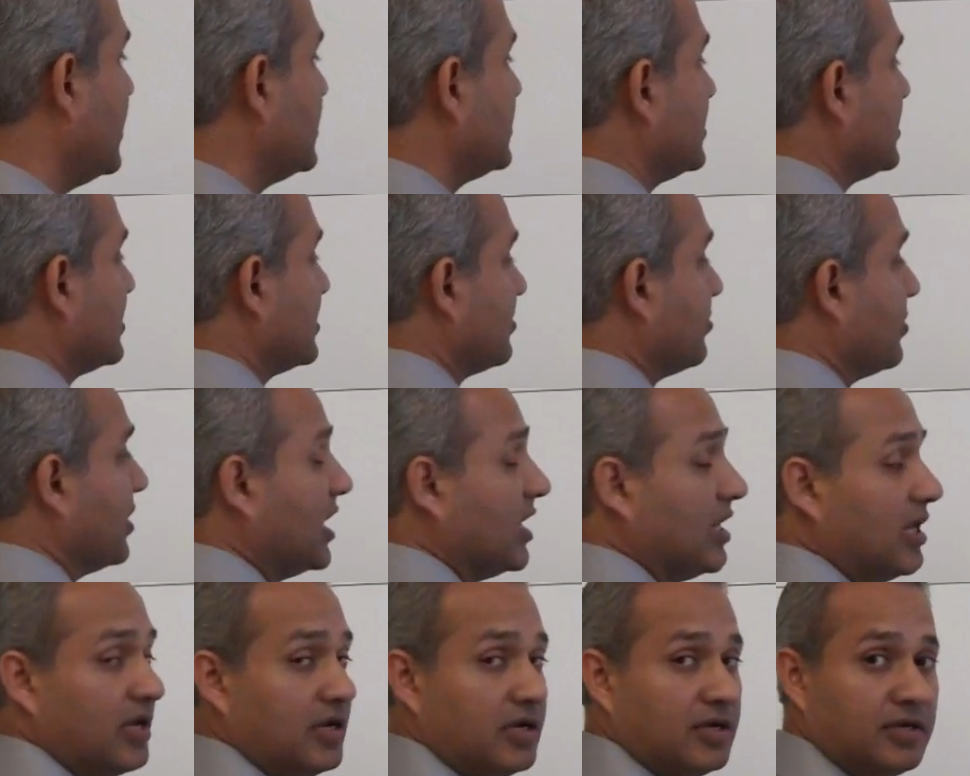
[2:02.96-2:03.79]
as the
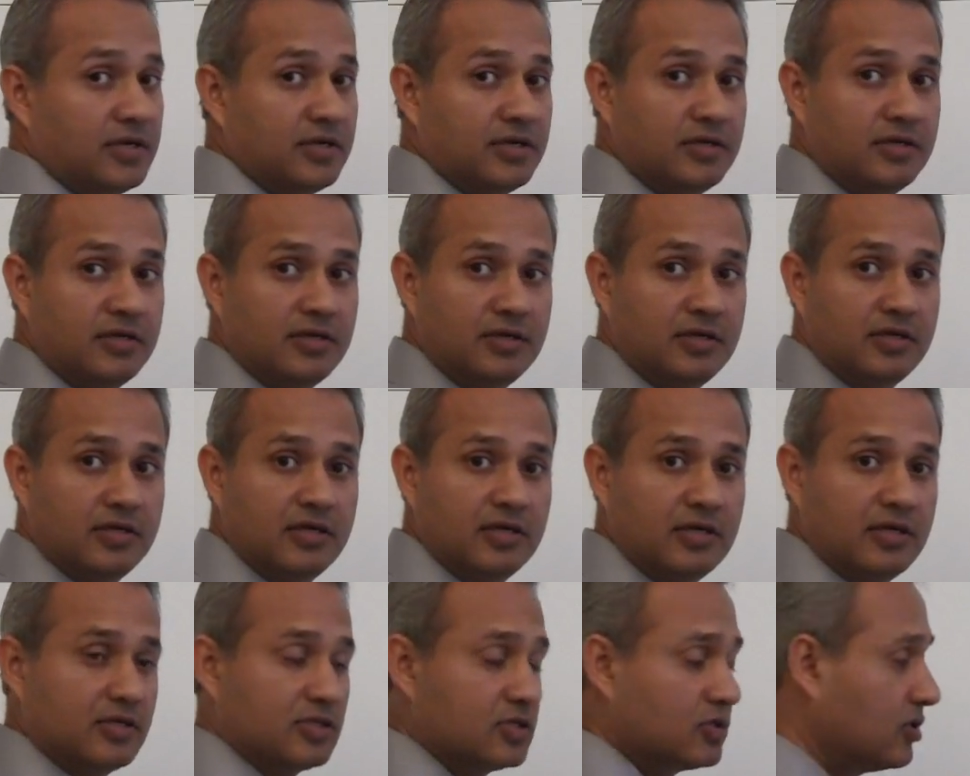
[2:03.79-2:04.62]
remaining.
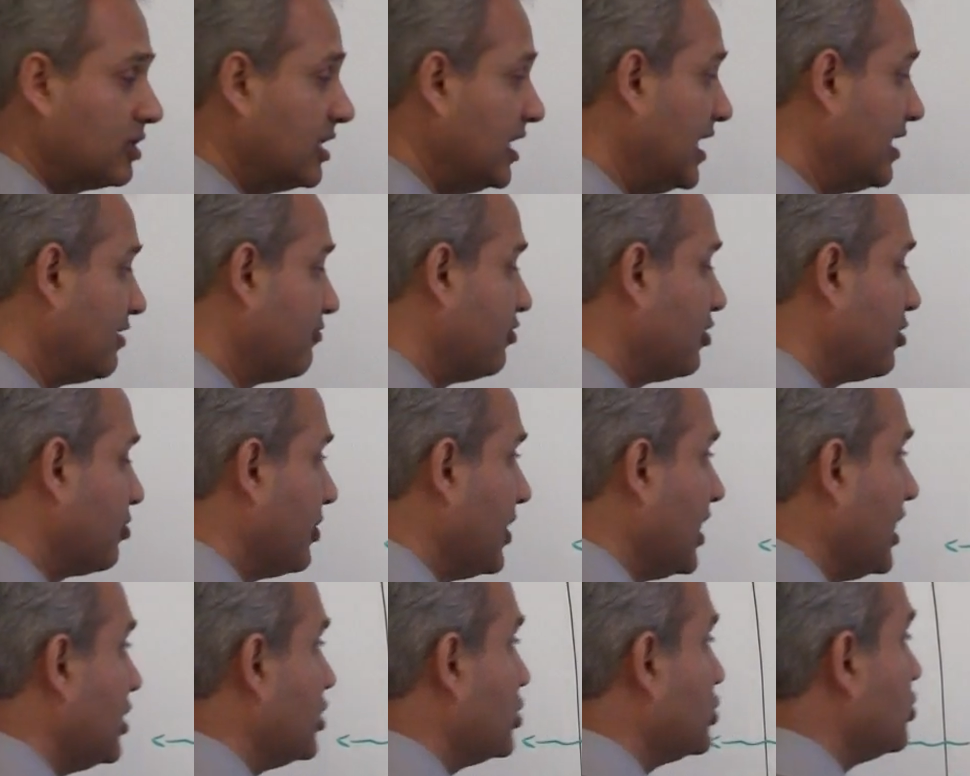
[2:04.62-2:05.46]
So that would
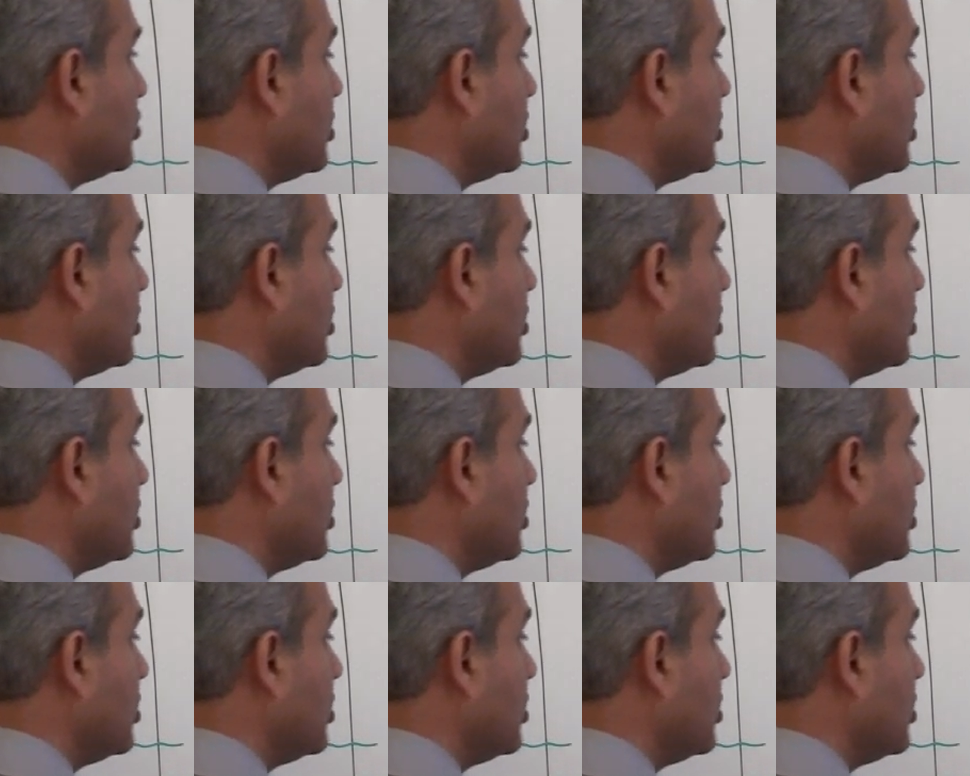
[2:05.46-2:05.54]
mean